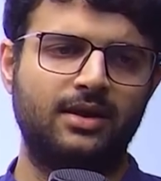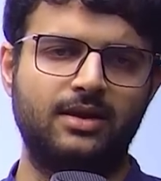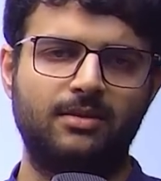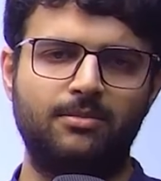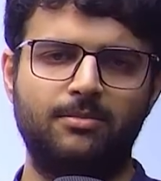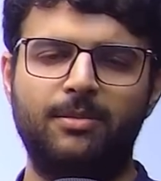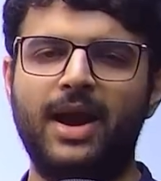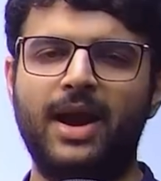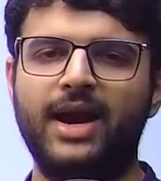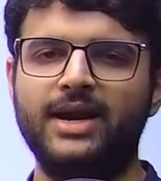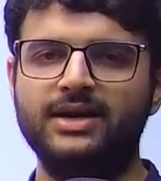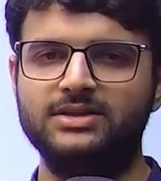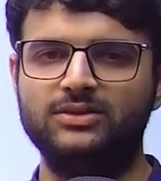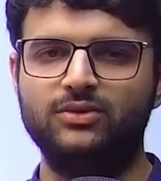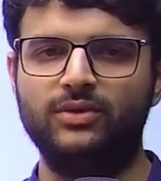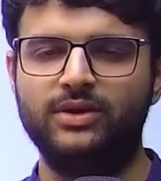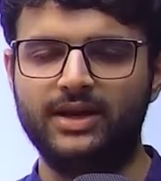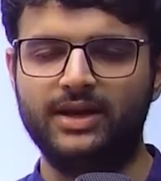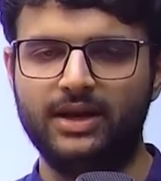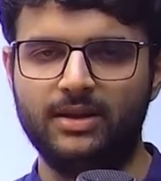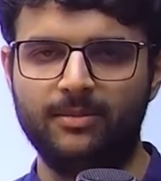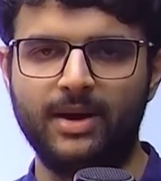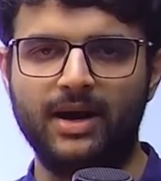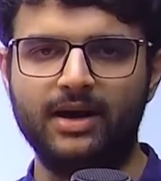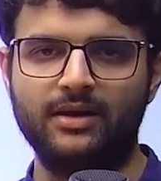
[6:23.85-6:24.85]
bands don't
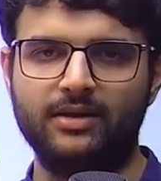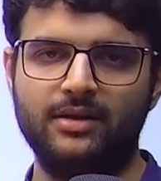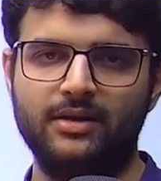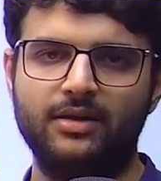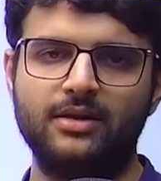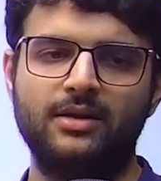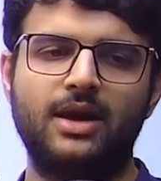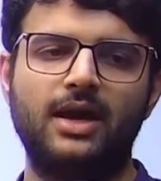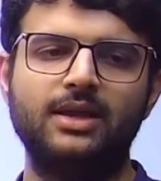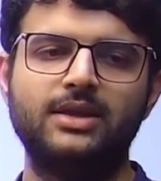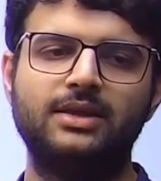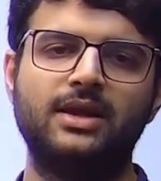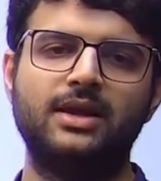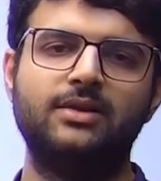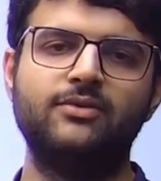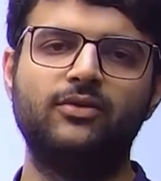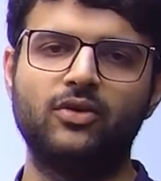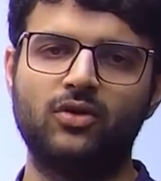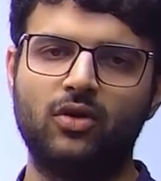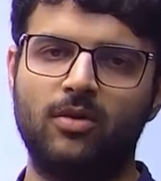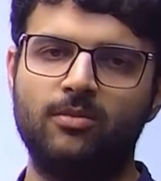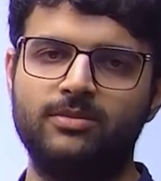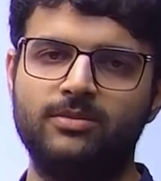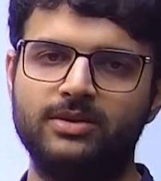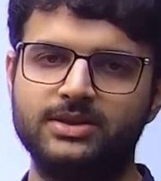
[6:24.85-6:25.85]
really matter here other than for
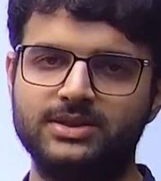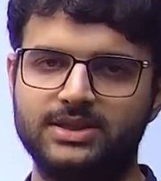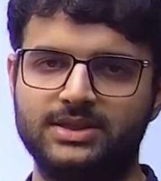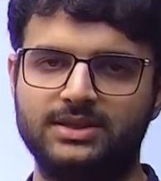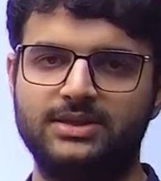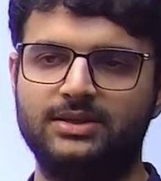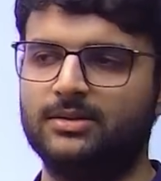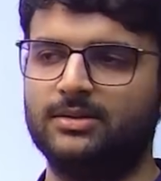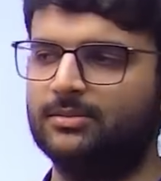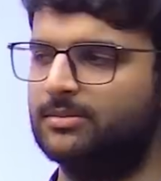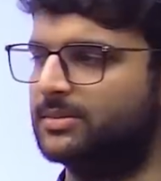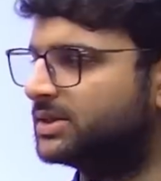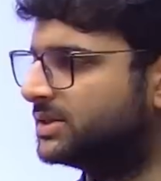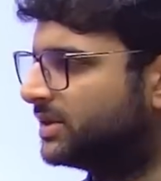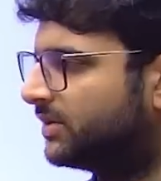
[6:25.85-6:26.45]
compensation numbers.